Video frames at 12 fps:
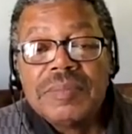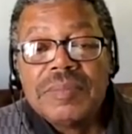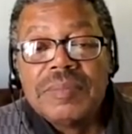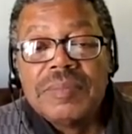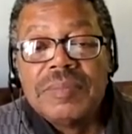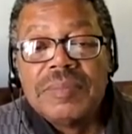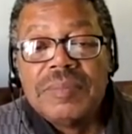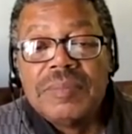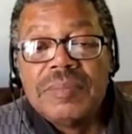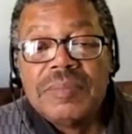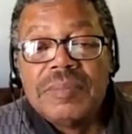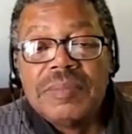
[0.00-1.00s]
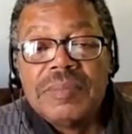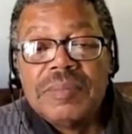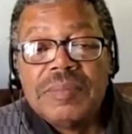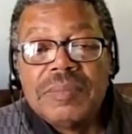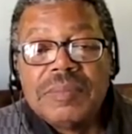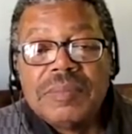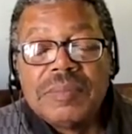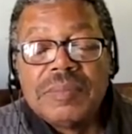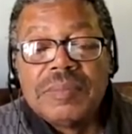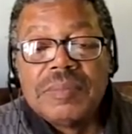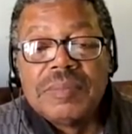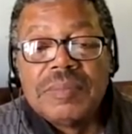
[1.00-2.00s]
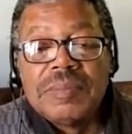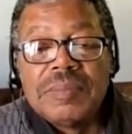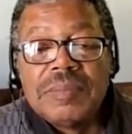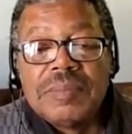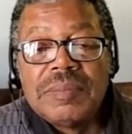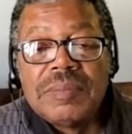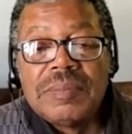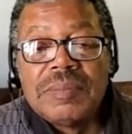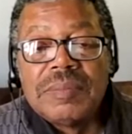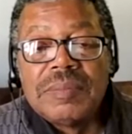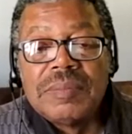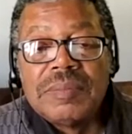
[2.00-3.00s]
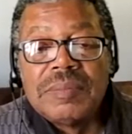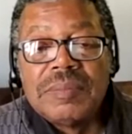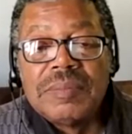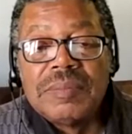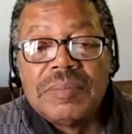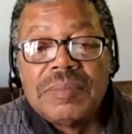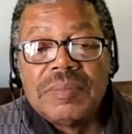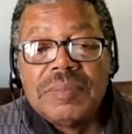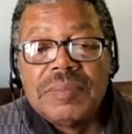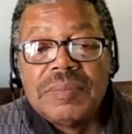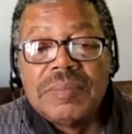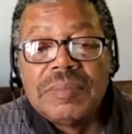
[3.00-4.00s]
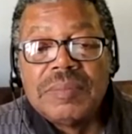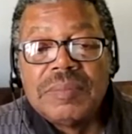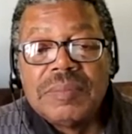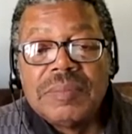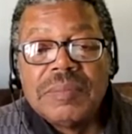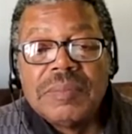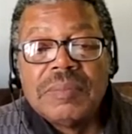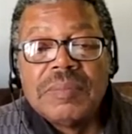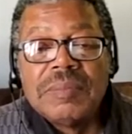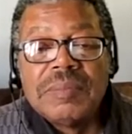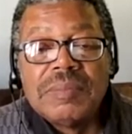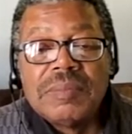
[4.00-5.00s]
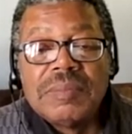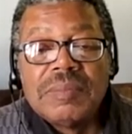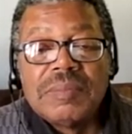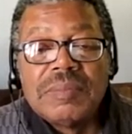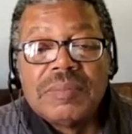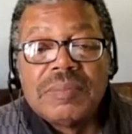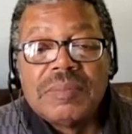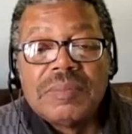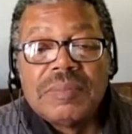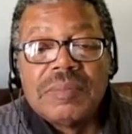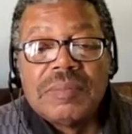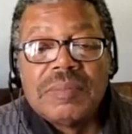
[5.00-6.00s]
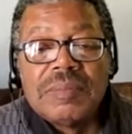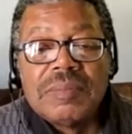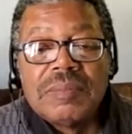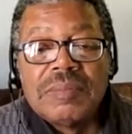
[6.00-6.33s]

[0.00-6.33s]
[no speech]